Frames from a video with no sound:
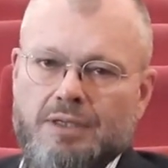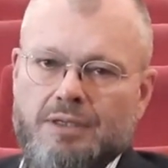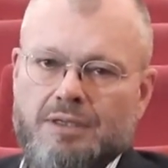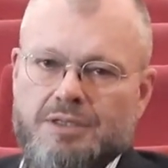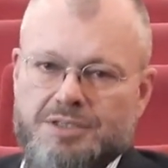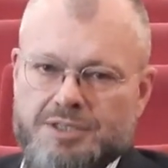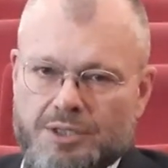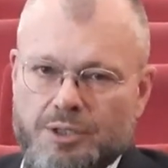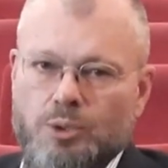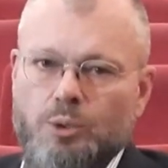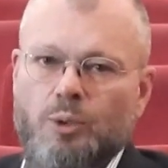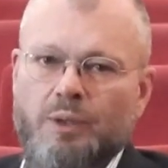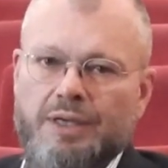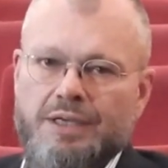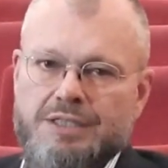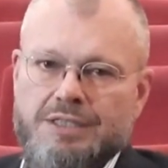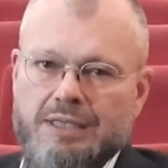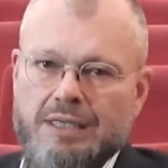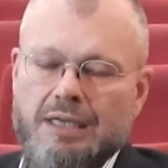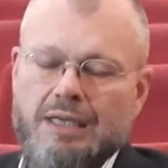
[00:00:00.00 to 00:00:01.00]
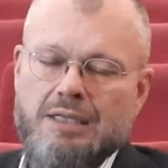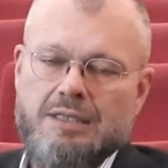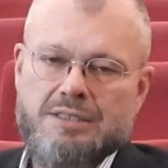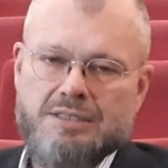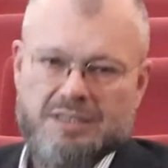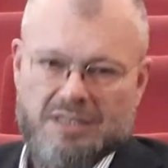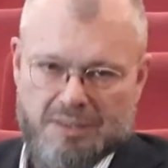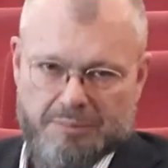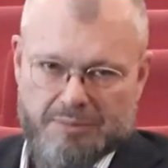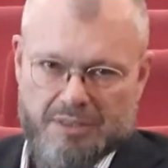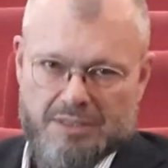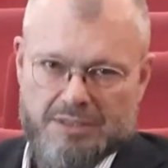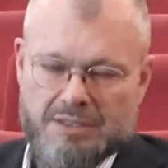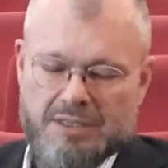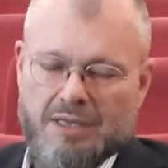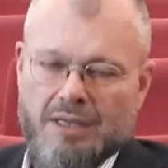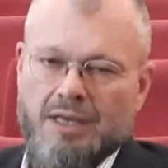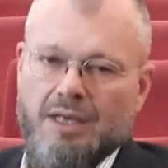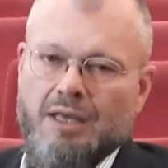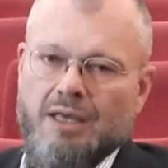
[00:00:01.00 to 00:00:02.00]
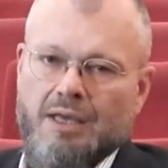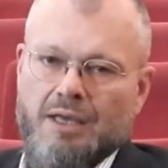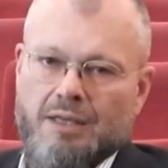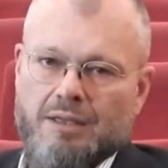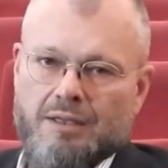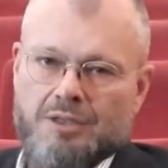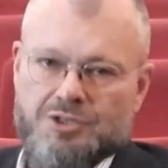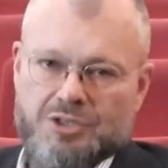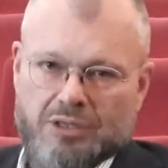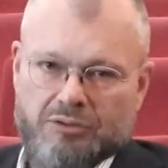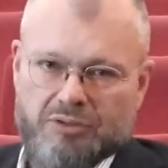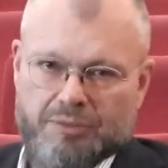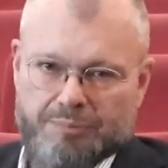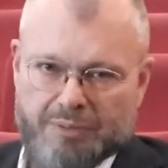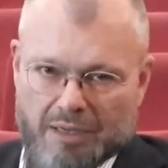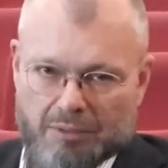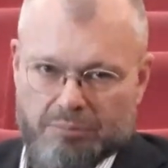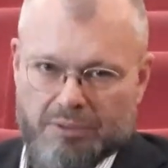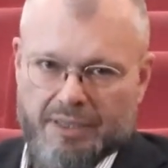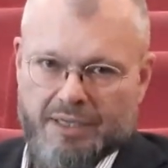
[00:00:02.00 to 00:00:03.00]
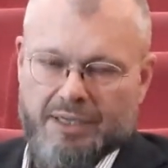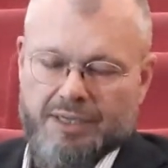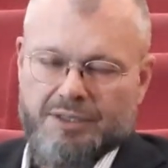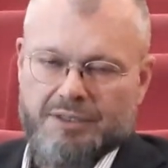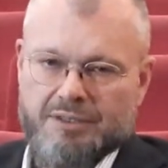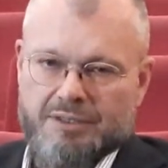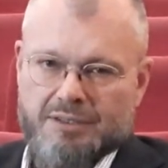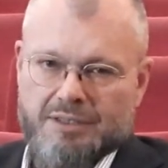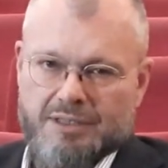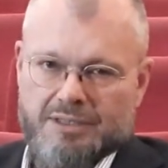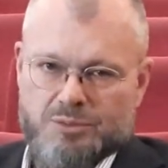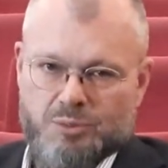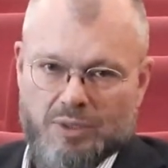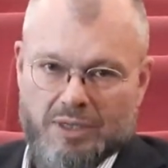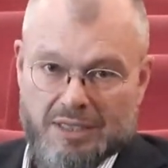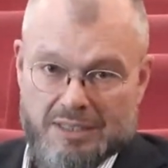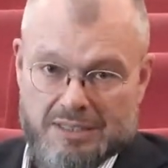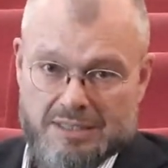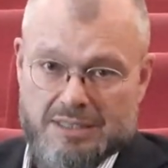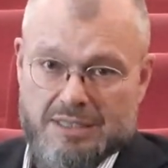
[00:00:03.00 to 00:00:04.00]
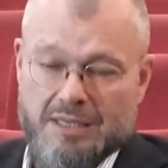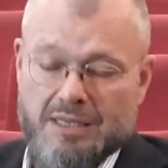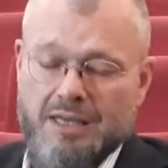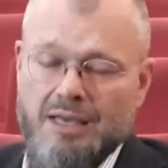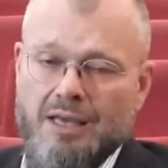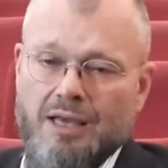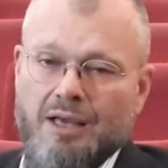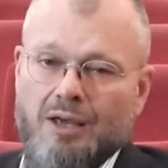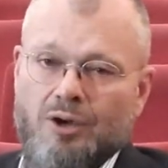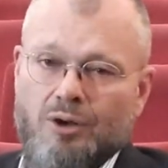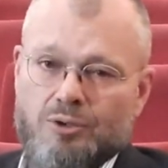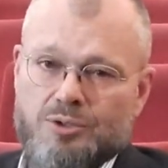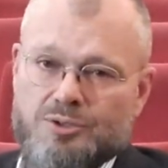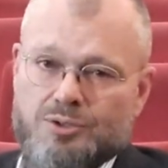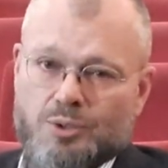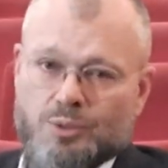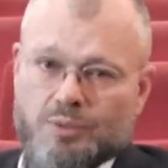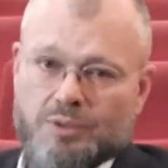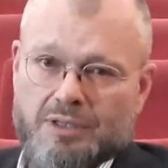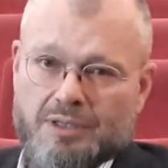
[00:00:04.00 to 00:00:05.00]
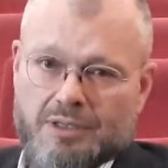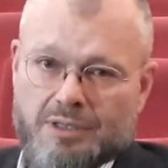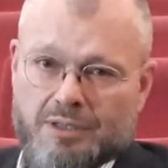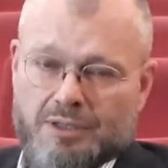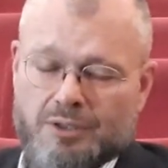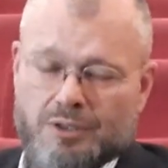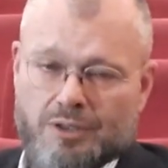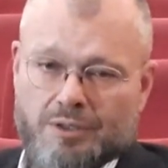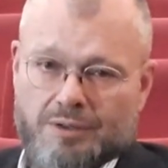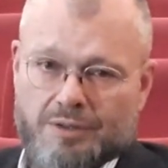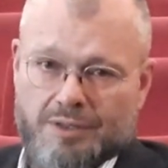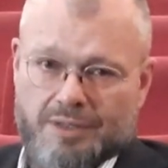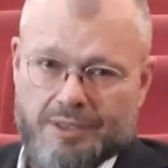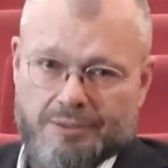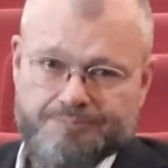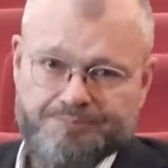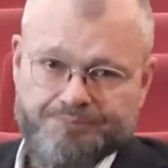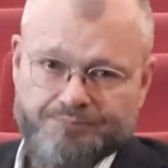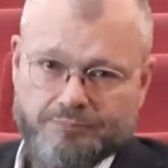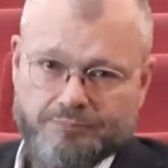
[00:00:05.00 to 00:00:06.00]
circulating in cinemas in the Czech Republic, and as we can see also on the